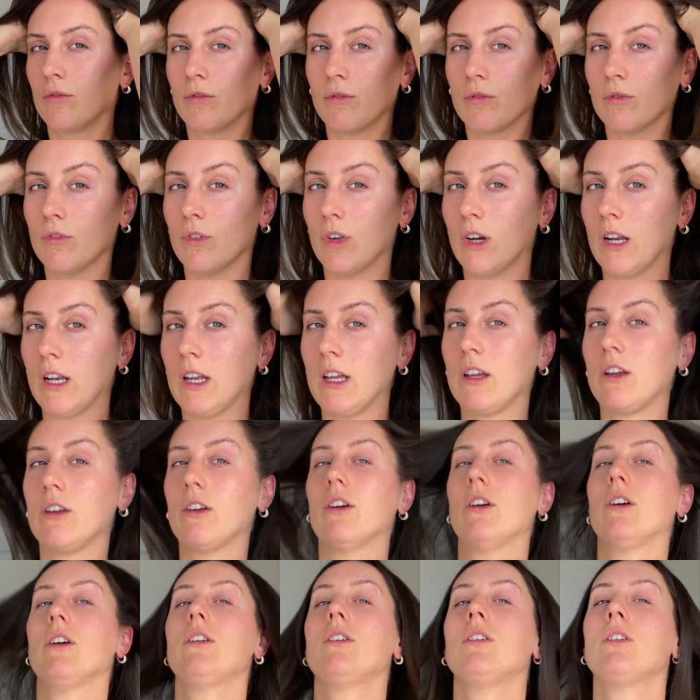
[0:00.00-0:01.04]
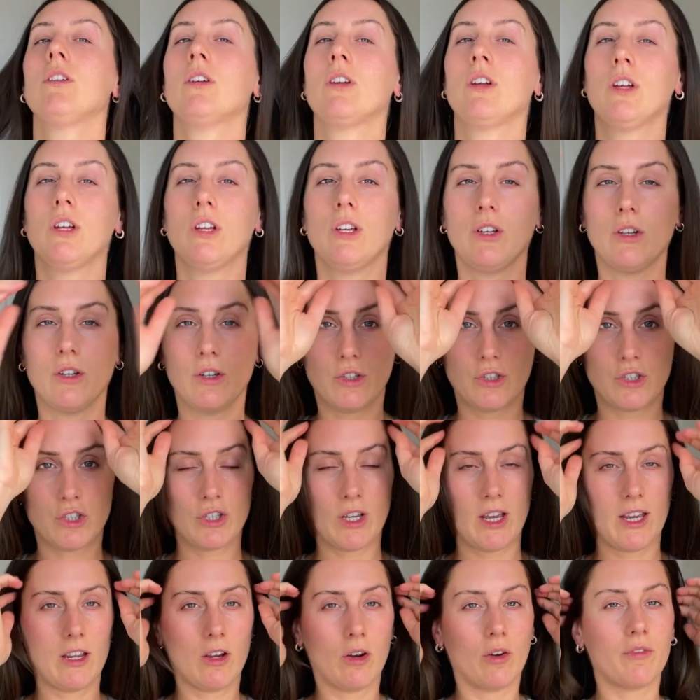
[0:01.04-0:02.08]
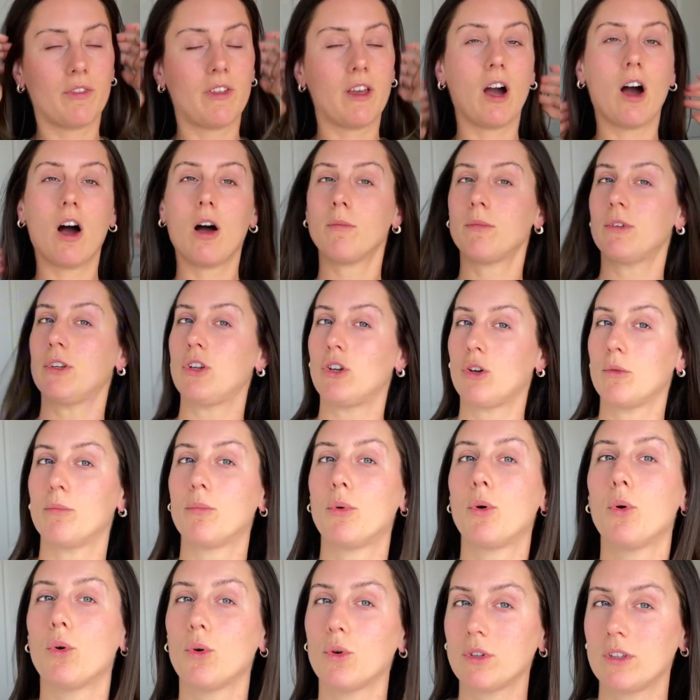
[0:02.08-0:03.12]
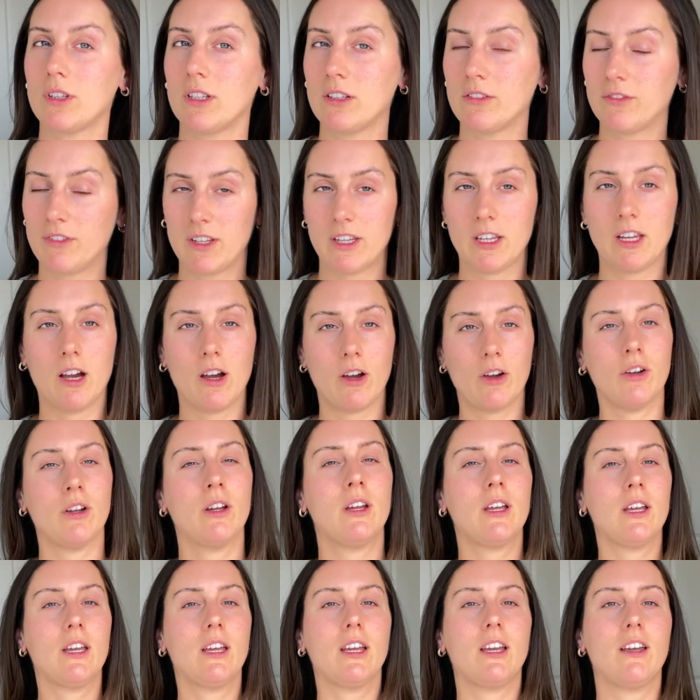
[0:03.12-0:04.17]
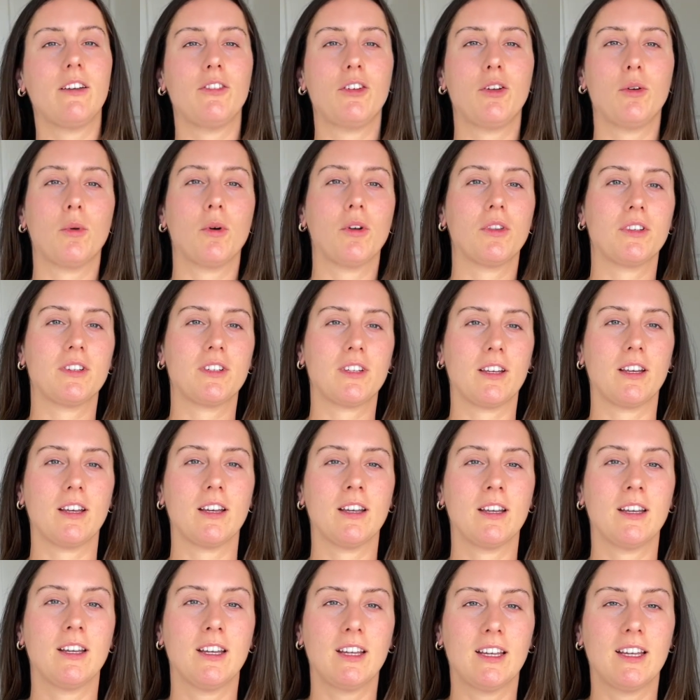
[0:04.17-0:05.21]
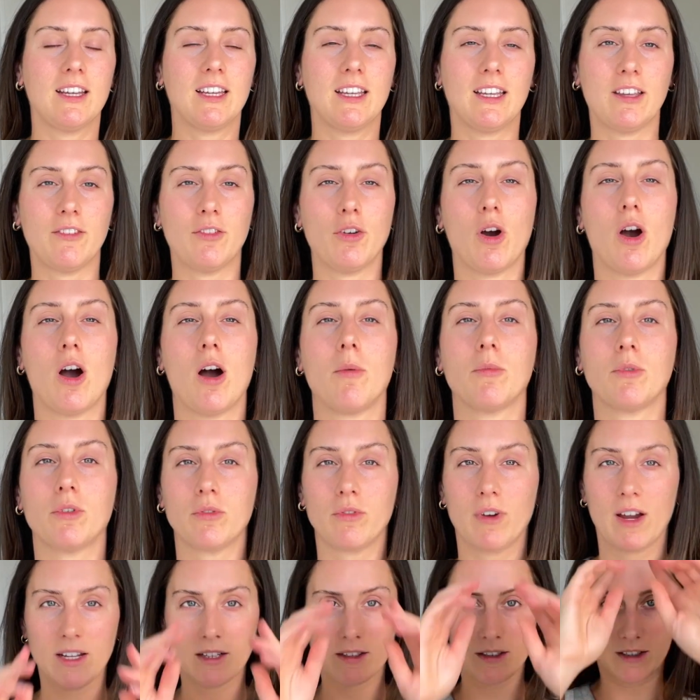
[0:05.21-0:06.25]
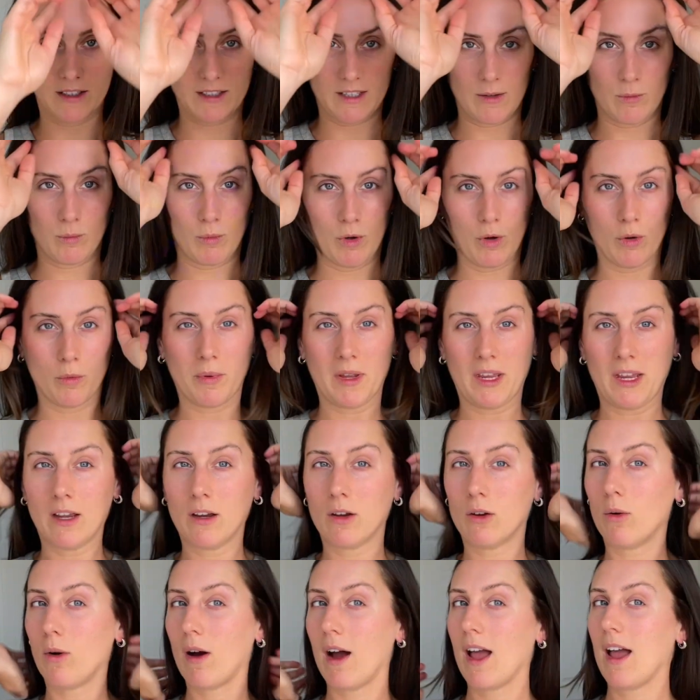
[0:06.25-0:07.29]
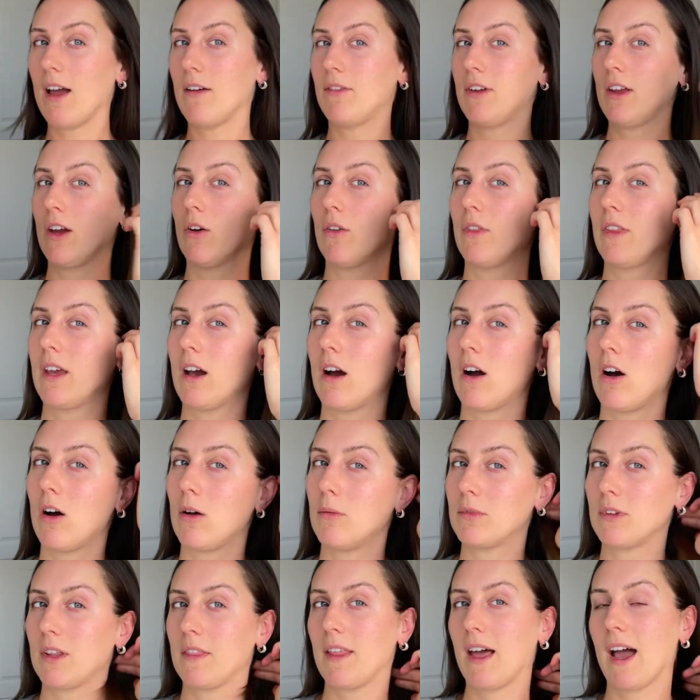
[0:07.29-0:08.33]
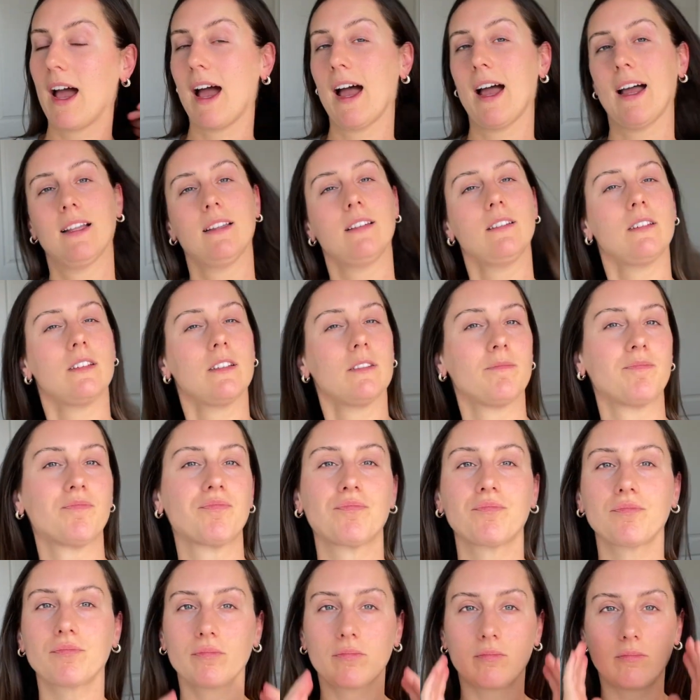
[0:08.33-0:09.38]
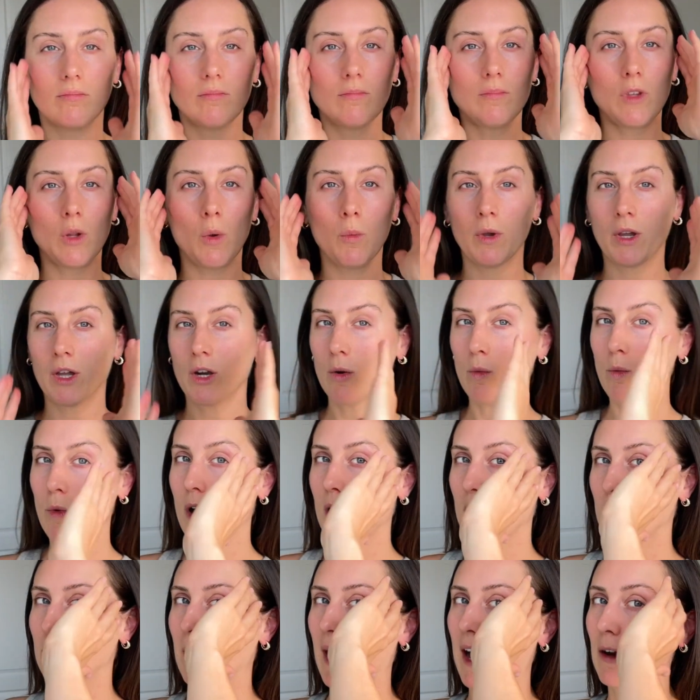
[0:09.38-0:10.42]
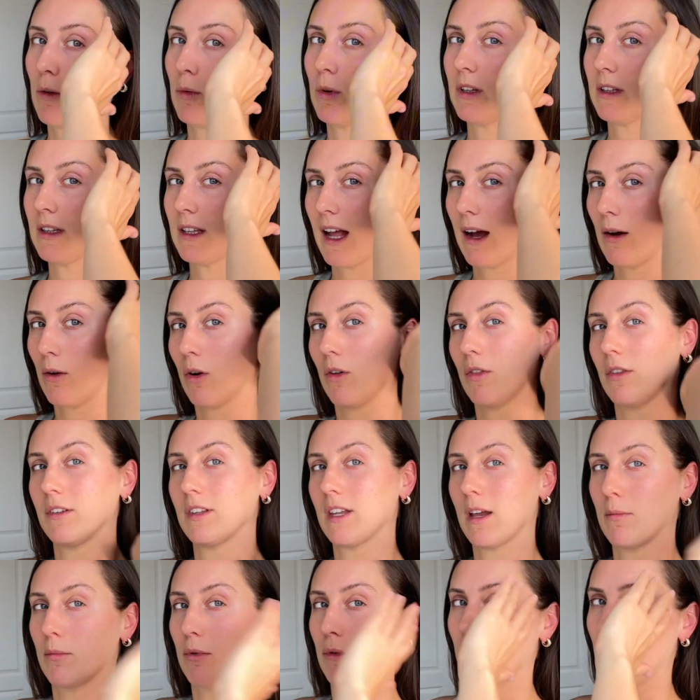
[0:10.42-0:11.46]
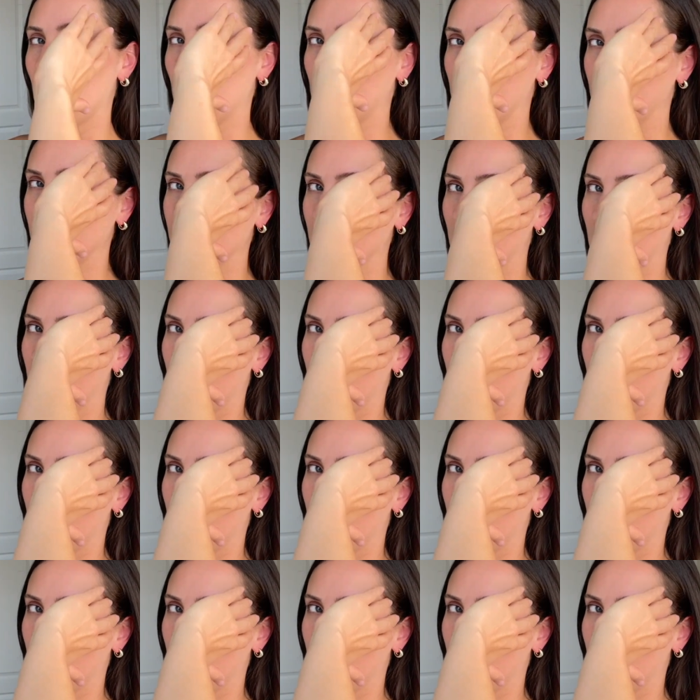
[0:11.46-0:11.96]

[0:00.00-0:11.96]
Really good. You can shake off the arms, and you can pause this video if you want to give your arms a rest, because it will be quite heavy on the arms and the hands. We're going to work backwards now on the temporalis.